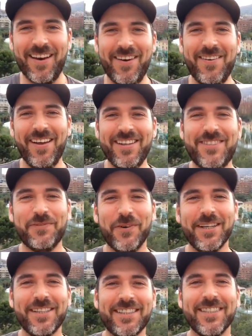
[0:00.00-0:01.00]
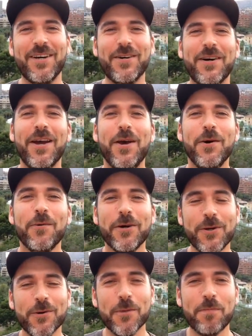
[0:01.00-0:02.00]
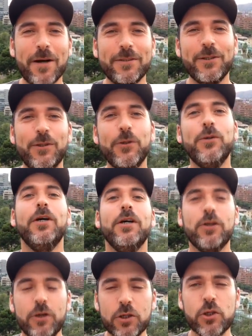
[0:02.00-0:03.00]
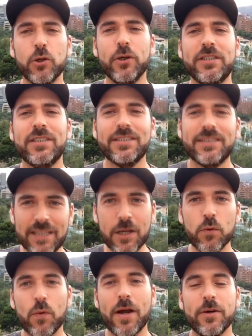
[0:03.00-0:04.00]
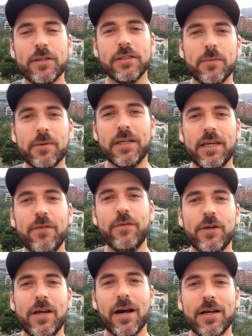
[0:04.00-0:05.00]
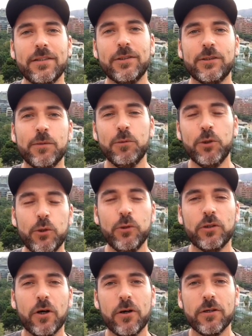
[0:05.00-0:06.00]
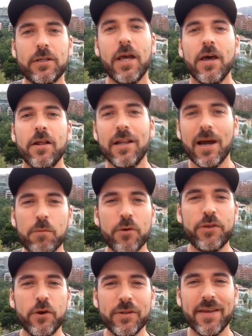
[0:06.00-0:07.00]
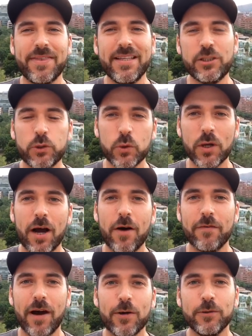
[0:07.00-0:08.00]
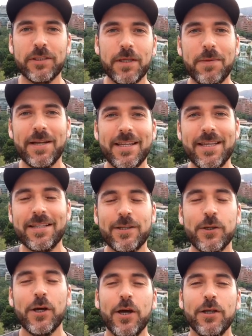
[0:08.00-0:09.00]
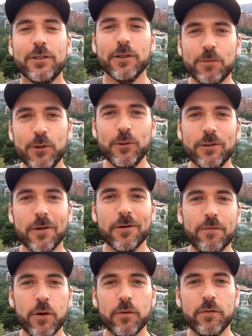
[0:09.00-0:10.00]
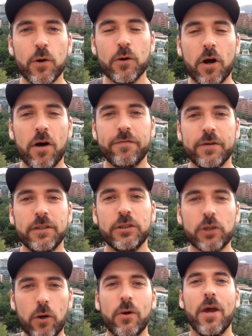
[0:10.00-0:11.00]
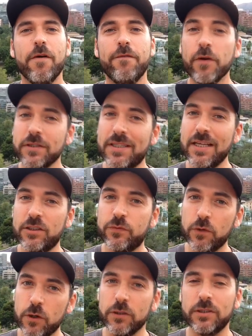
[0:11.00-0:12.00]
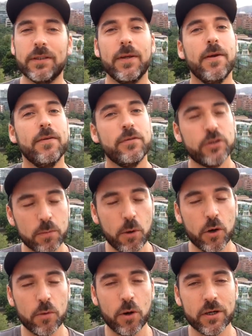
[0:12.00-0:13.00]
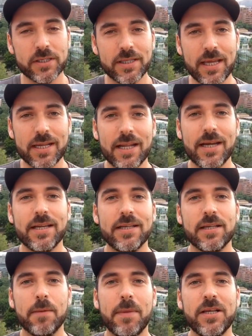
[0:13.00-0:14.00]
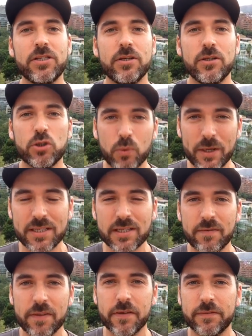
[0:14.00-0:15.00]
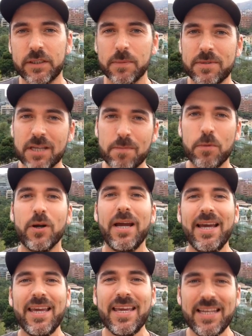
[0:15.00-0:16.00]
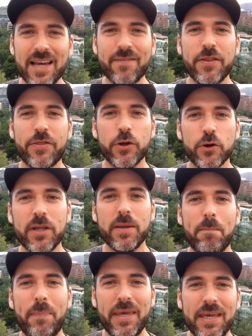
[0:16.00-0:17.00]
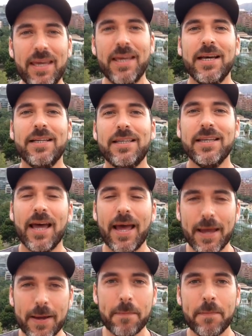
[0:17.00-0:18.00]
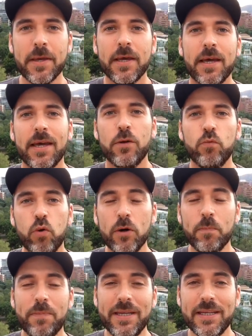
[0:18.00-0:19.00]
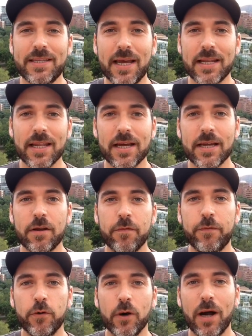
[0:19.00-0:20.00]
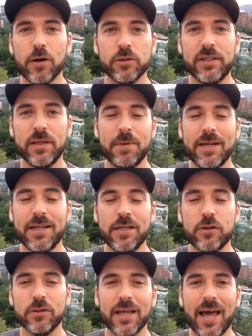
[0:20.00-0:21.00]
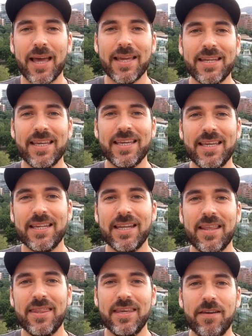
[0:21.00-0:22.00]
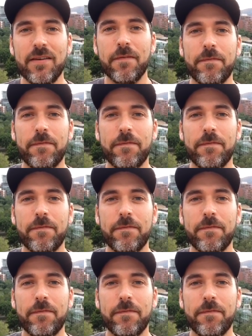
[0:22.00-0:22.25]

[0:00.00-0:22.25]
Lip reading: That's funny to know what you're about to do. Good choice. Stick around, because I'm going to give you guys some news on La Moción de Censura of Agusti Benedito. Some news on the vote of no confidence. So, first things first. Tomorrow marks the deadline, as I mentioned, 27th of September, 11:30 p to the M will be the deadline for Agusti Benedito to hand in the